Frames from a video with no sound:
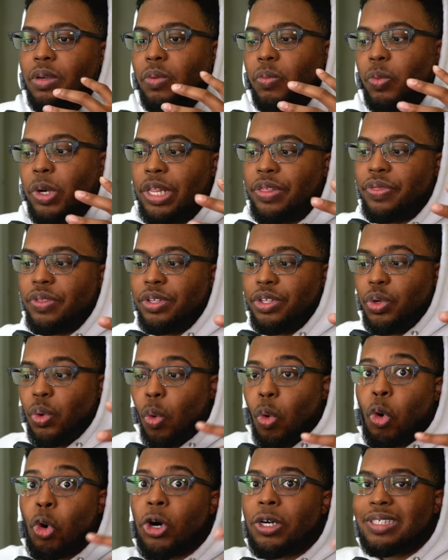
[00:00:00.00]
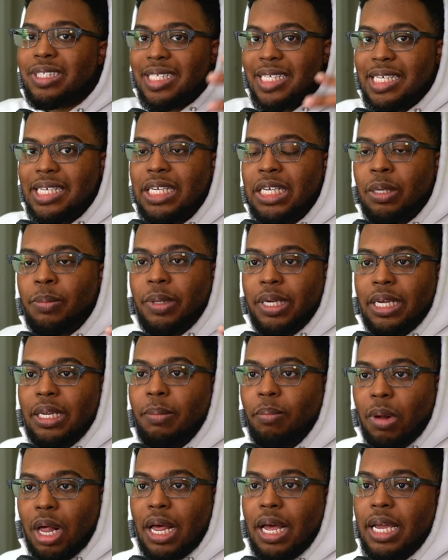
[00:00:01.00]
with your team in
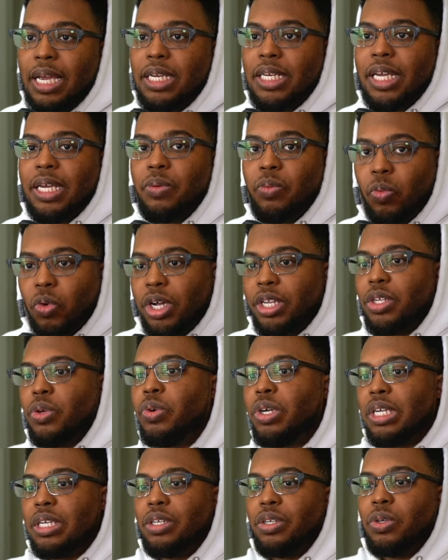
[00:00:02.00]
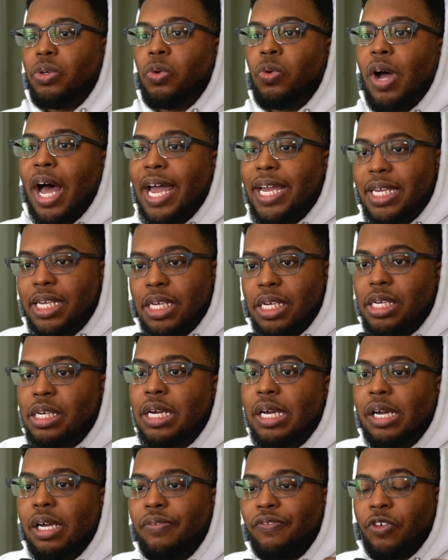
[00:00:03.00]
mind and what you can do, that is
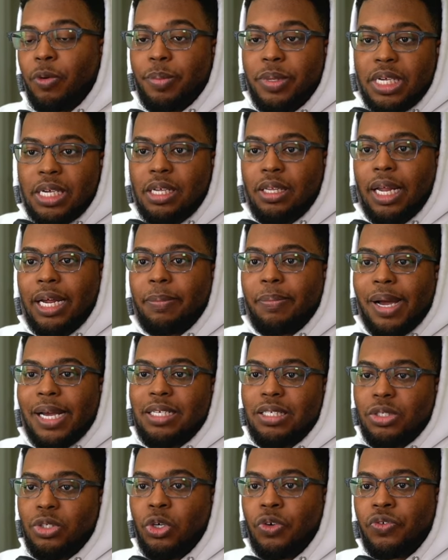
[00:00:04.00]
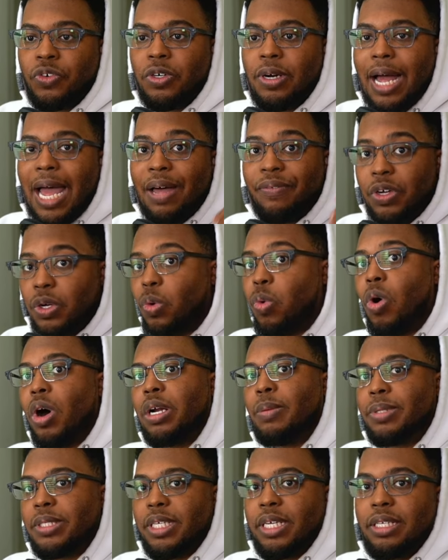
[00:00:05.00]
for me, like my Silver, I have a
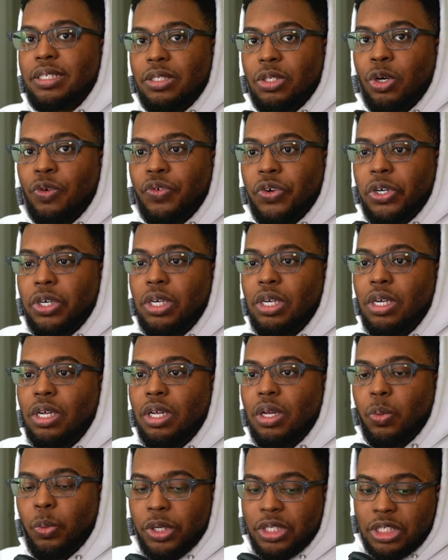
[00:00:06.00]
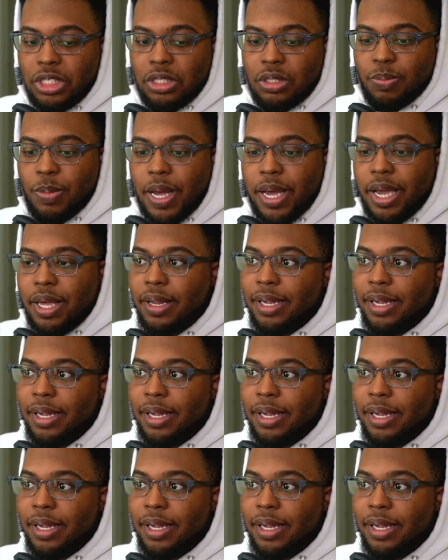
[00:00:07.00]
Quantum set Silver, which is my